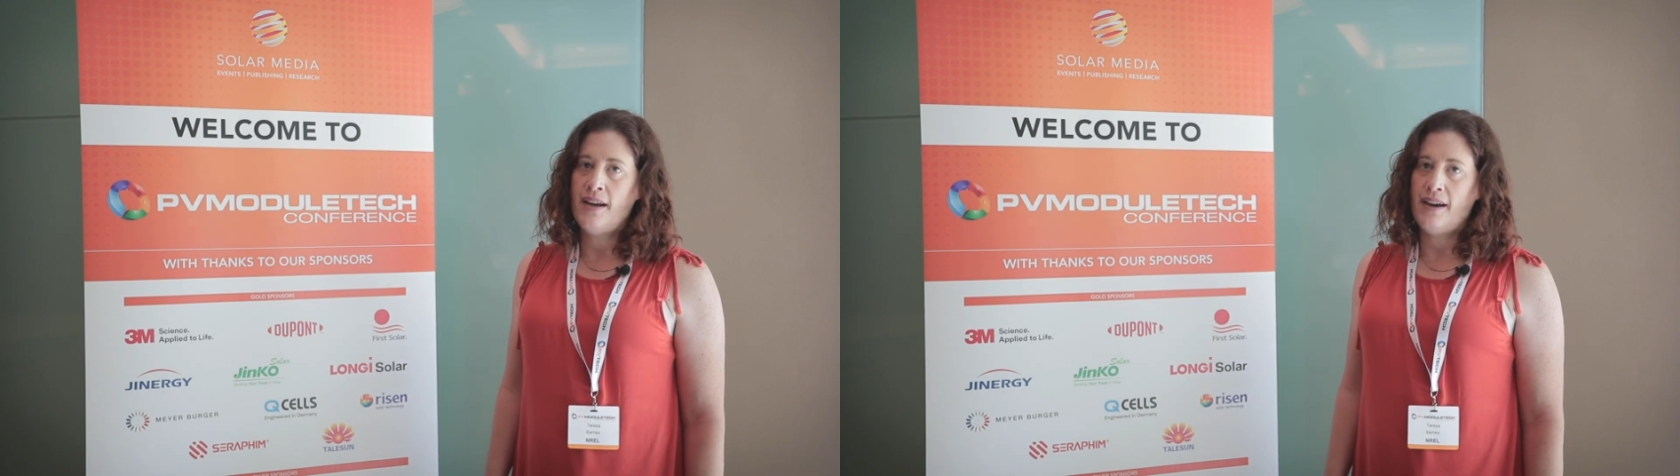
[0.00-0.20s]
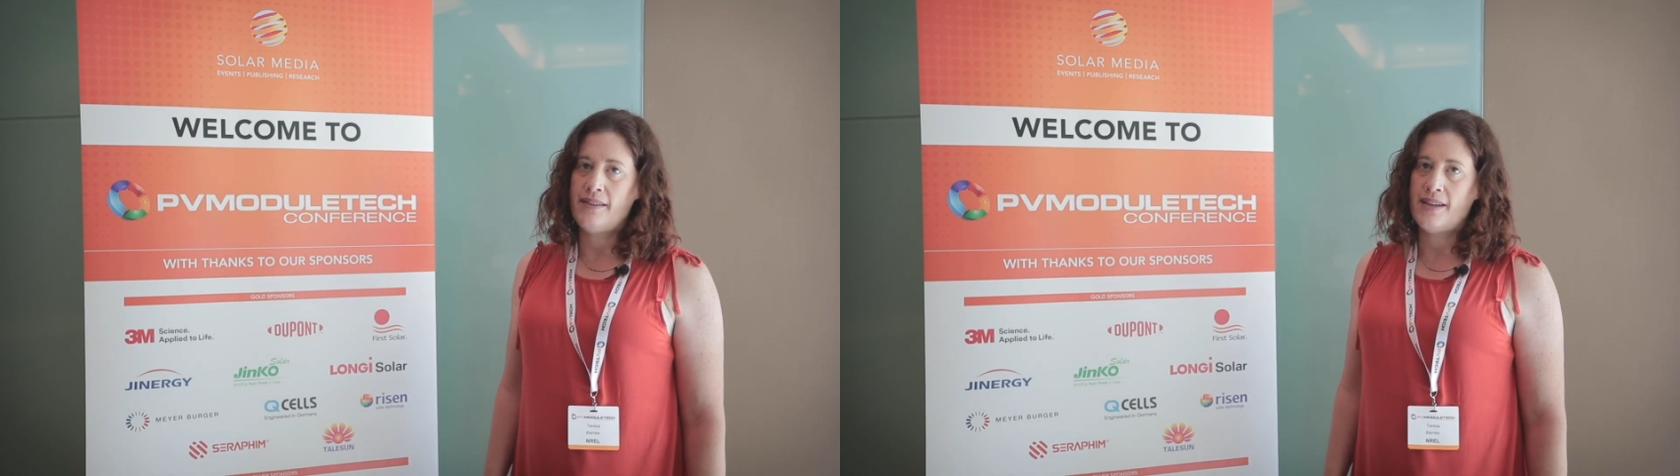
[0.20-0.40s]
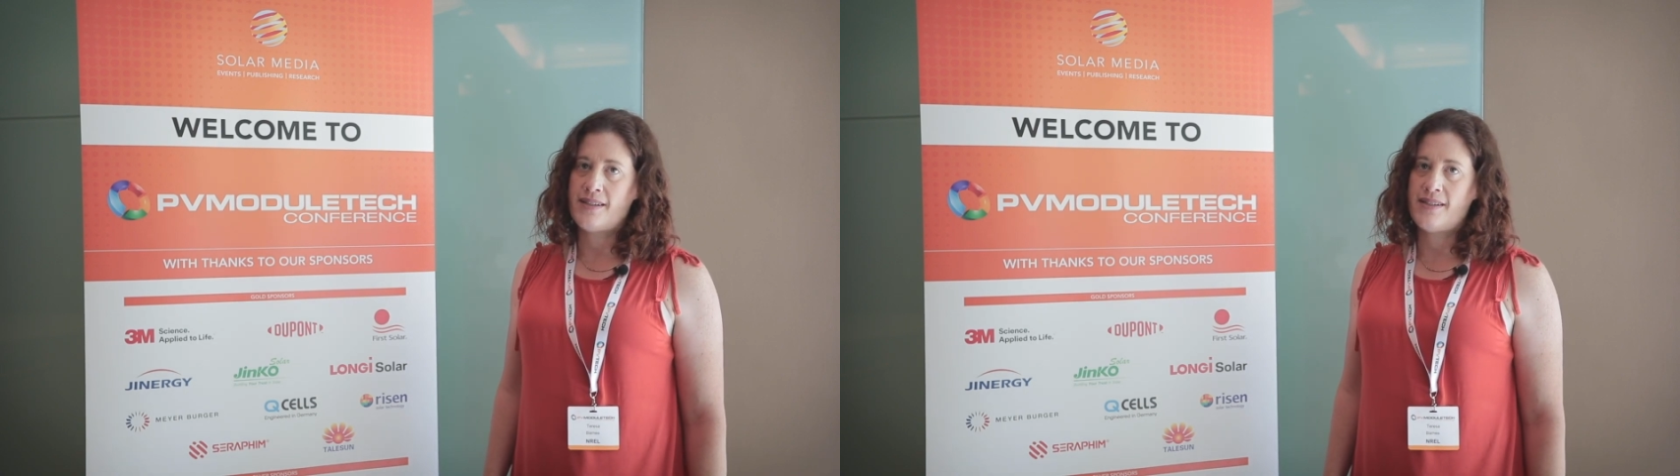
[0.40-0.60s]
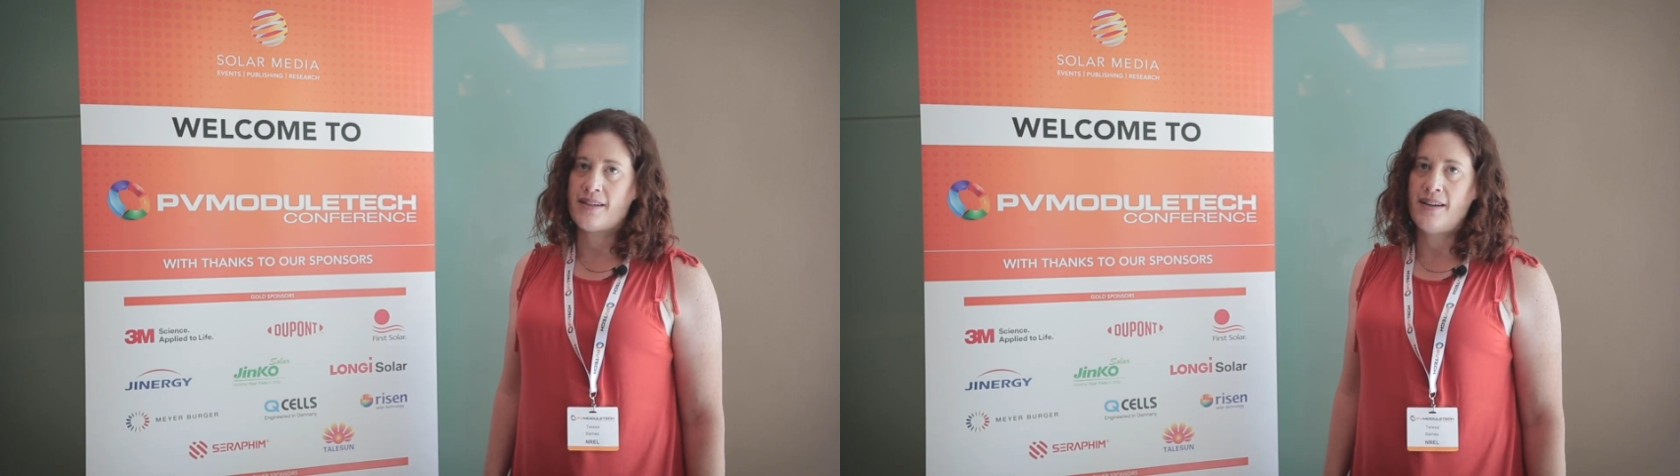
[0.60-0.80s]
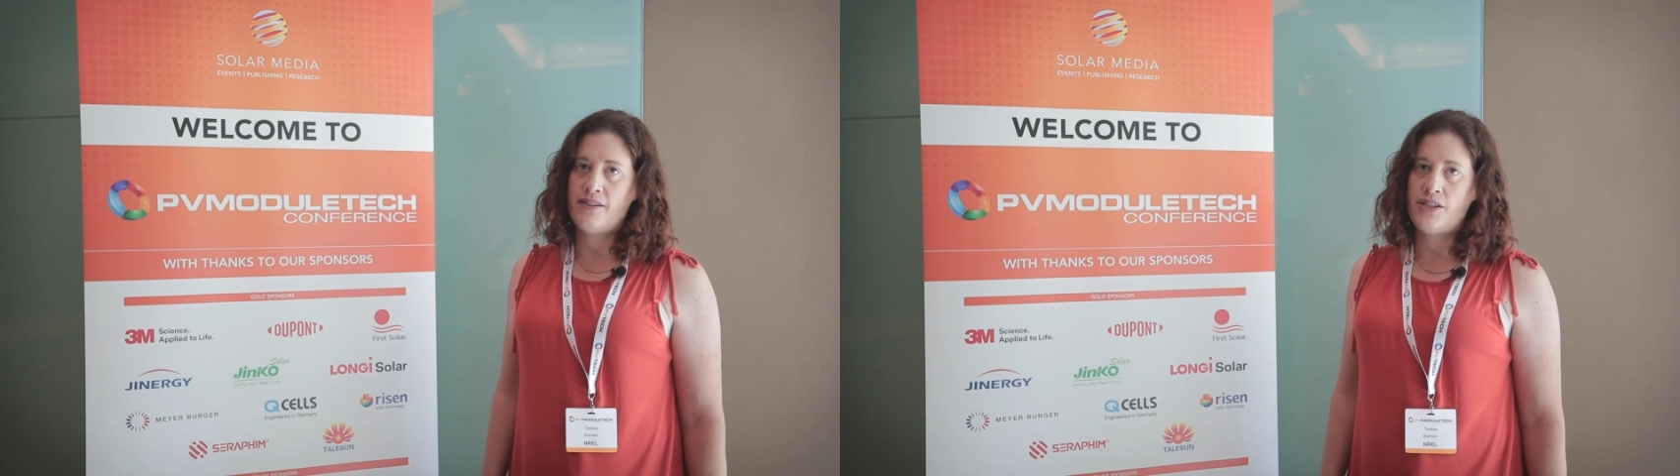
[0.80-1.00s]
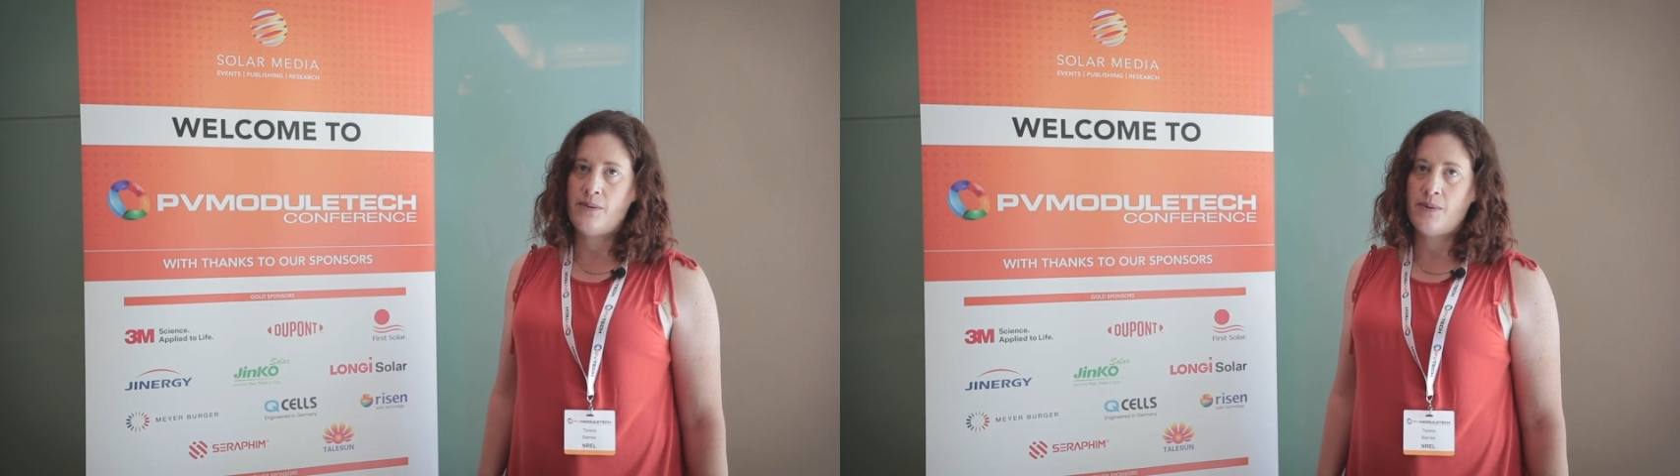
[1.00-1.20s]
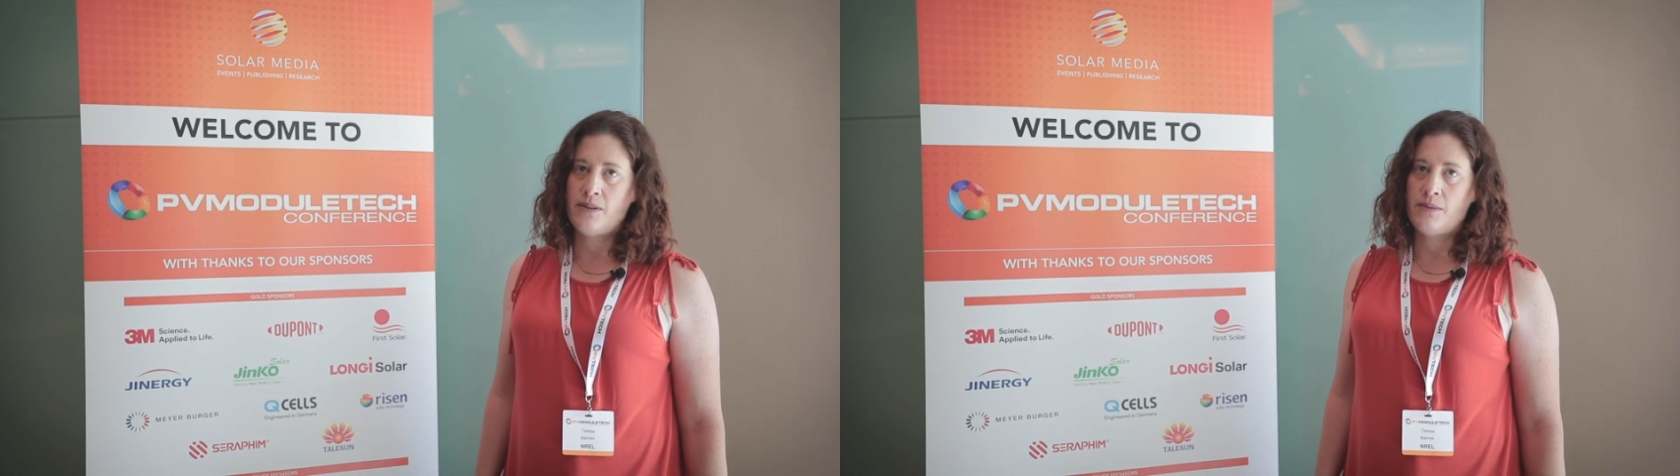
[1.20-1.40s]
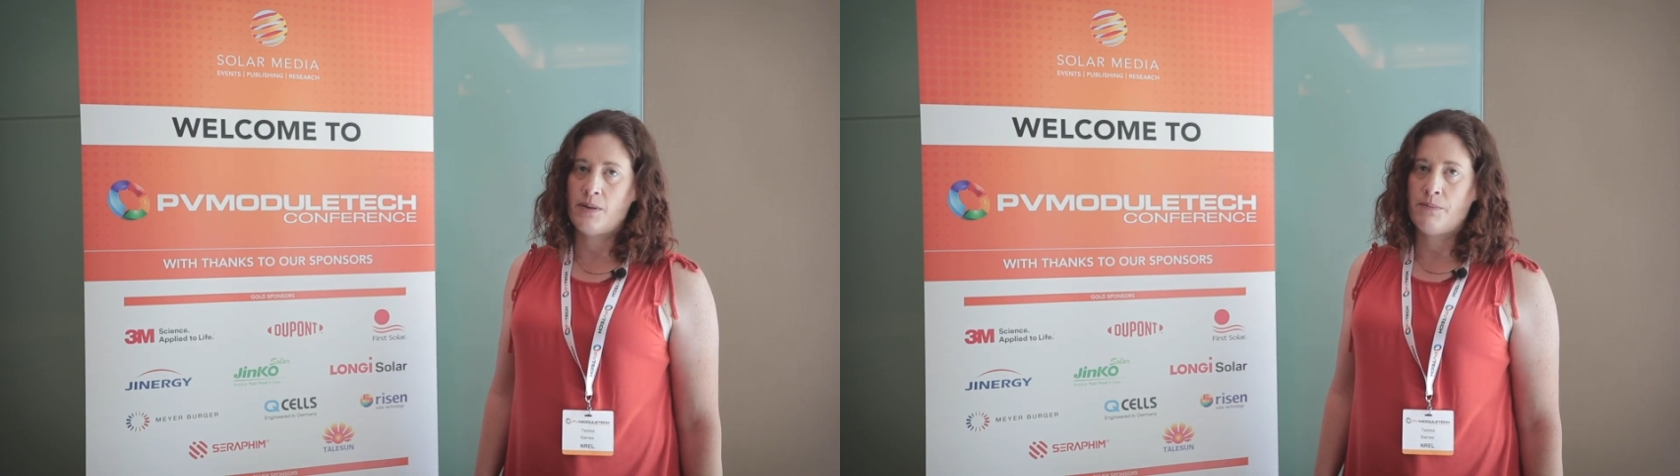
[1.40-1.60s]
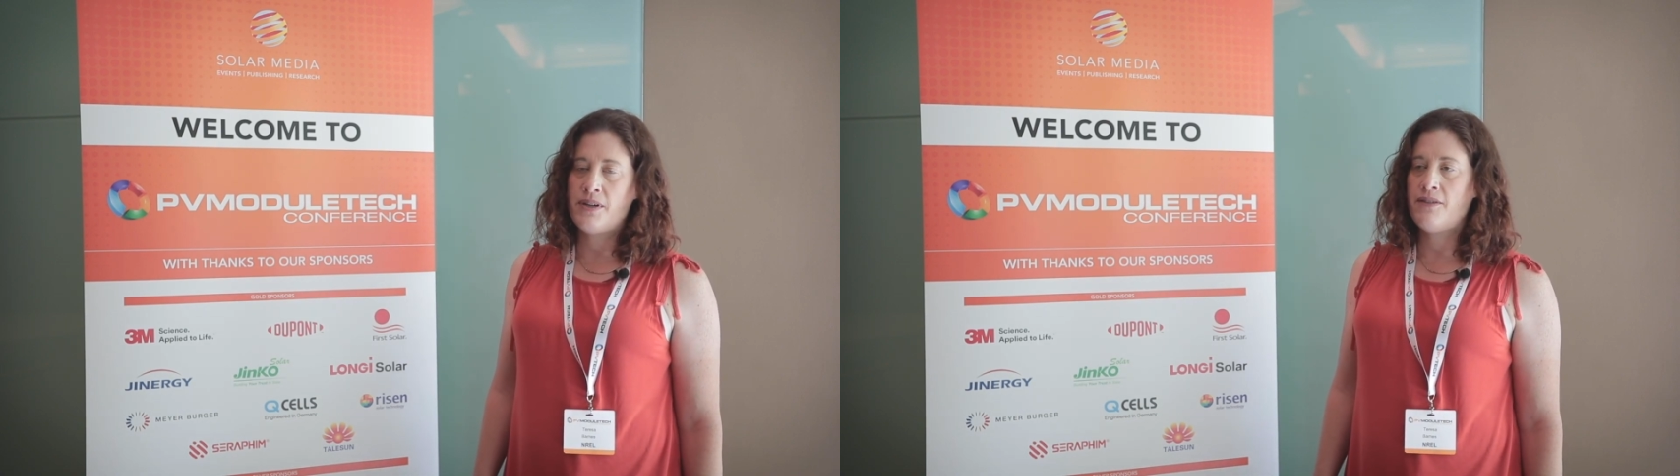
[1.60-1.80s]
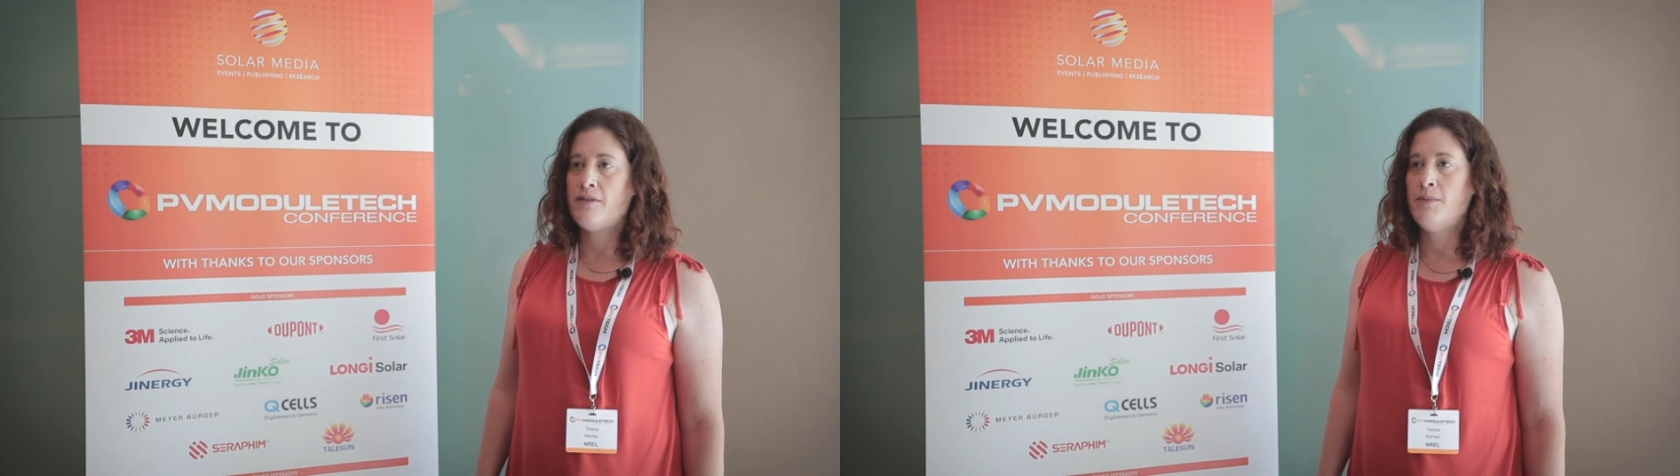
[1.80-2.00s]
and that's a technology we're
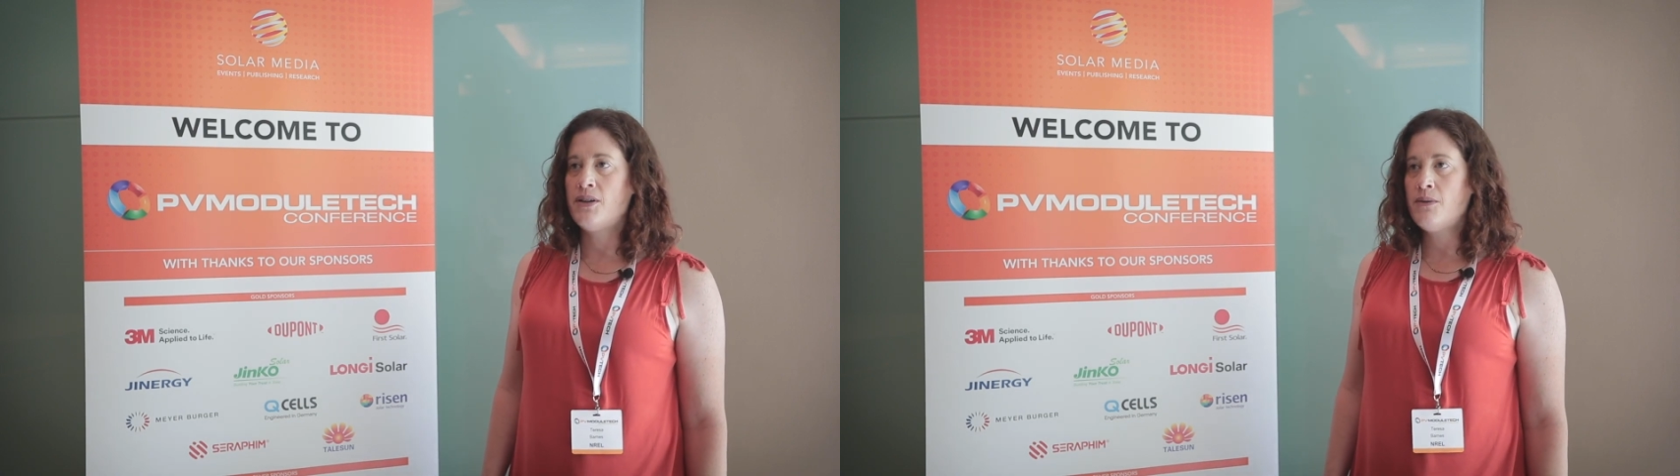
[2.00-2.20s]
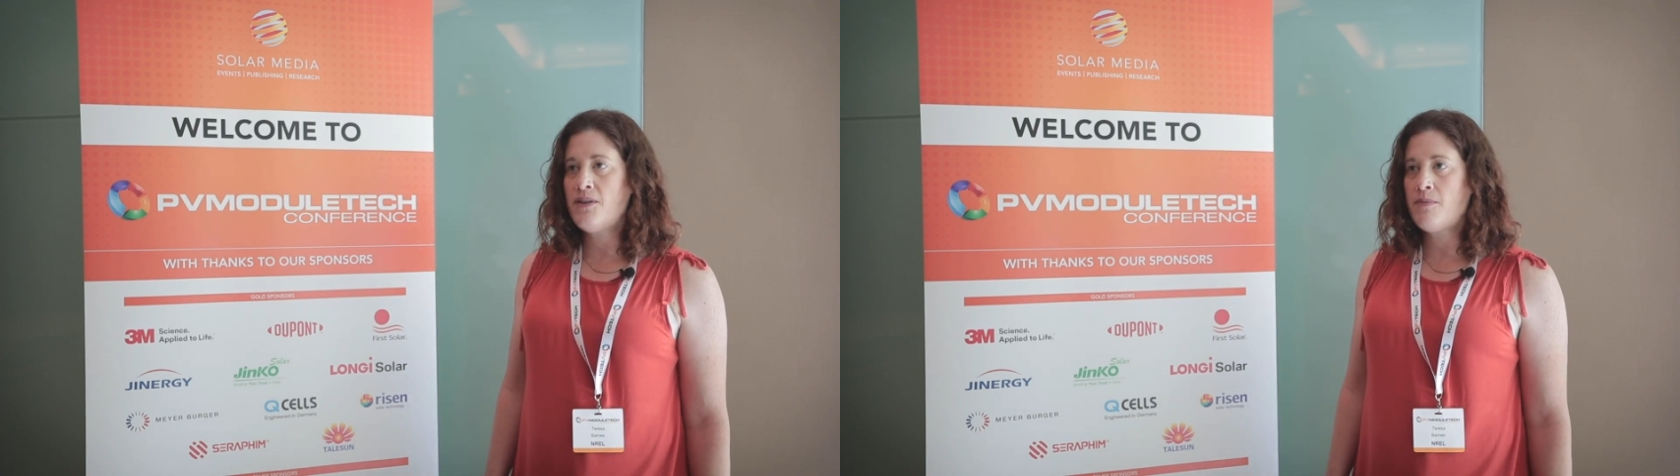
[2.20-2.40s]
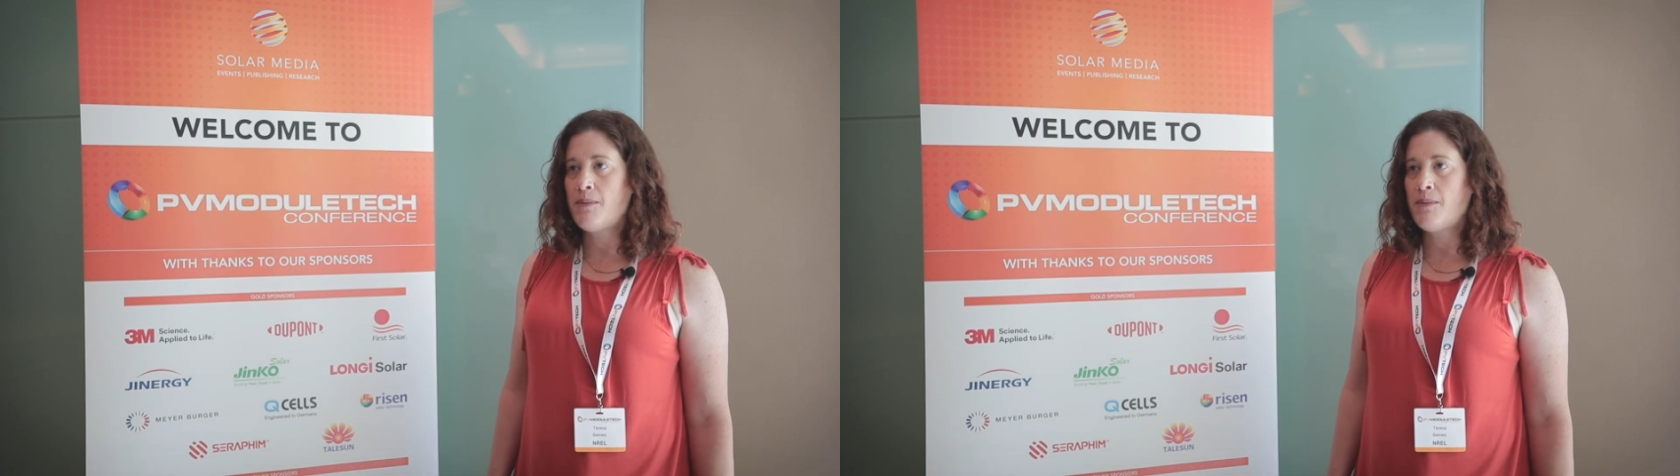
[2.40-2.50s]
pretty familiar with,